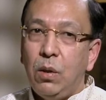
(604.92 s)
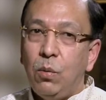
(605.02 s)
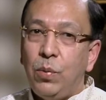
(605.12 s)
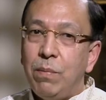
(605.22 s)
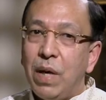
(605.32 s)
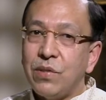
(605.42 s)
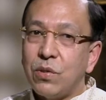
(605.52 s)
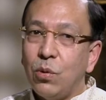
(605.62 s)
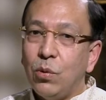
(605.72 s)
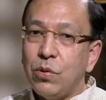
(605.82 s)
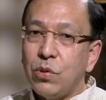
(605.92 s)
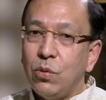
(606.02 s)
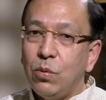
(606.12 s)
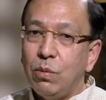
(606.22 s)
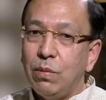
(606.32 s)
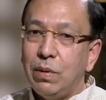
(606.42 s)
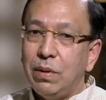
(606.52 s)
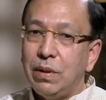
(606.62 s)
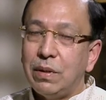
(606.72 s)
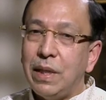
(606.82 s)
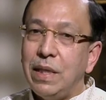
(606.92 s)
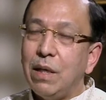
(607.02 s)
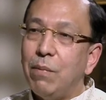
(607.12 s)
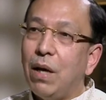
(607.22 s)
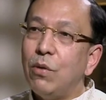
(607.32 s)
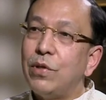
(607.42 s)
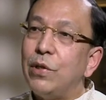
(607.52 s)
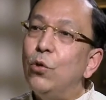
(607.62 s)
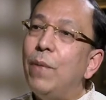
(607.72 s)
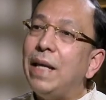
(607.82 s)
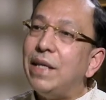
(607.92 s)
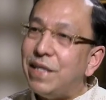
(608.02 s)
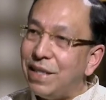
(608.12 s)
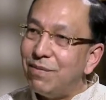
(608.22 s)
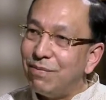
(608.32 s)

we must also think about humanity,